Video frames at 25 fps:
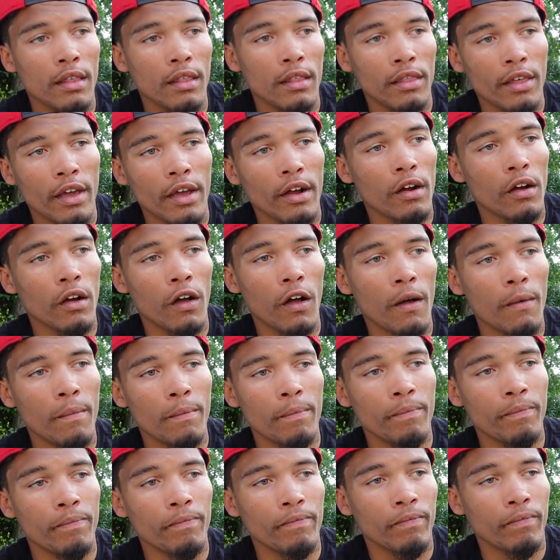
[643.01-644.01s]

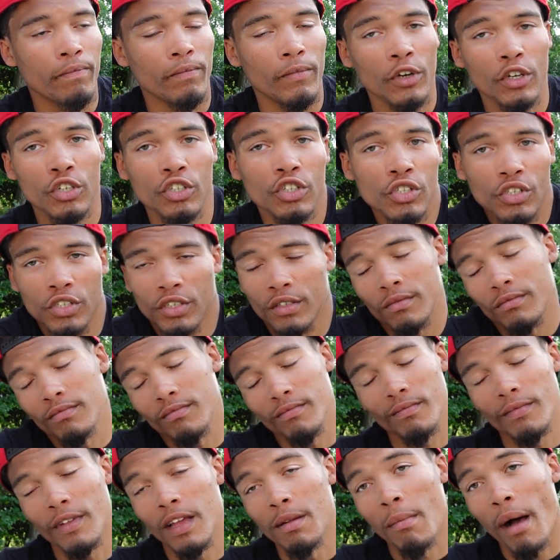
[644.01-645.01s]
they're just,
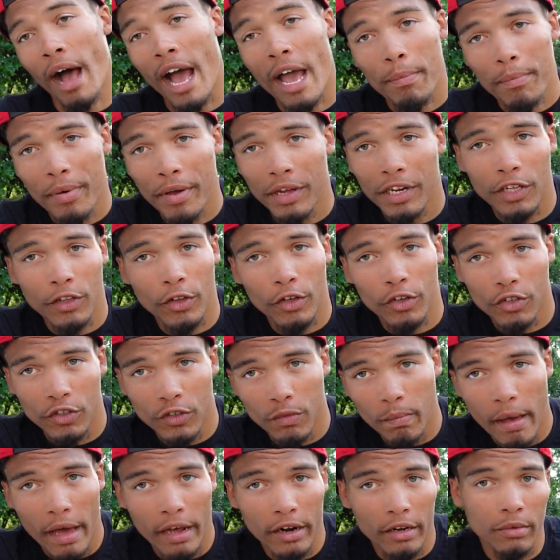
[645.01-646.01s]
in my opinion, they're
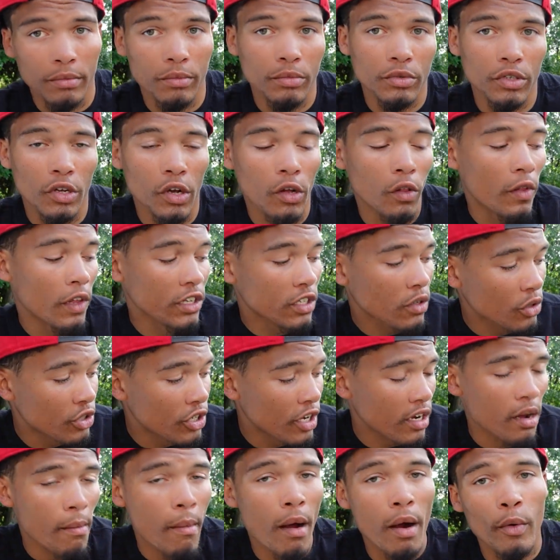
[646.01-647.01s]
just better. So let's go
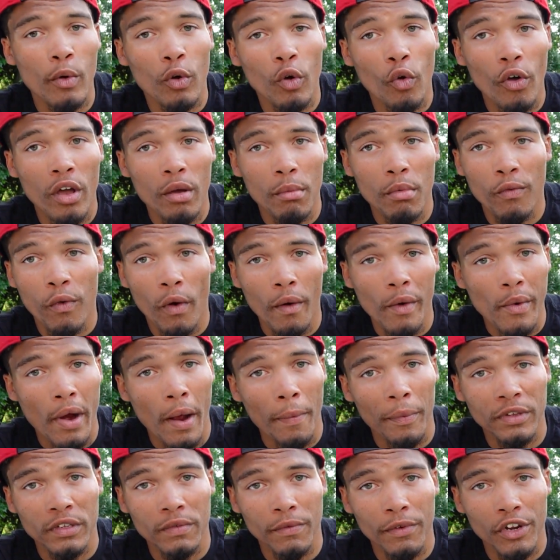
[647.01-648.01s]
check them out real quick before we
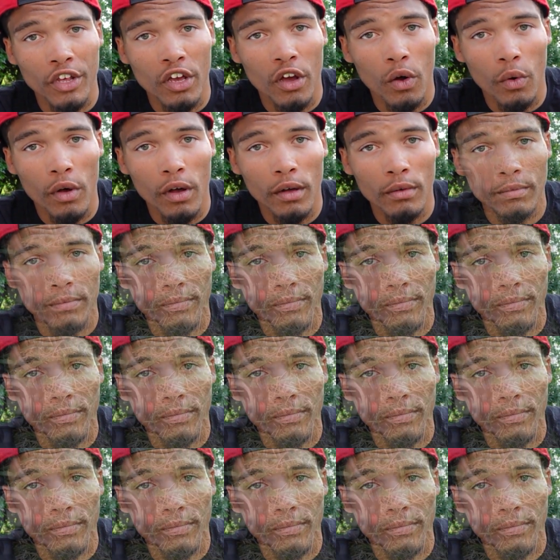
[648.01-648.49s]
wrap this video up.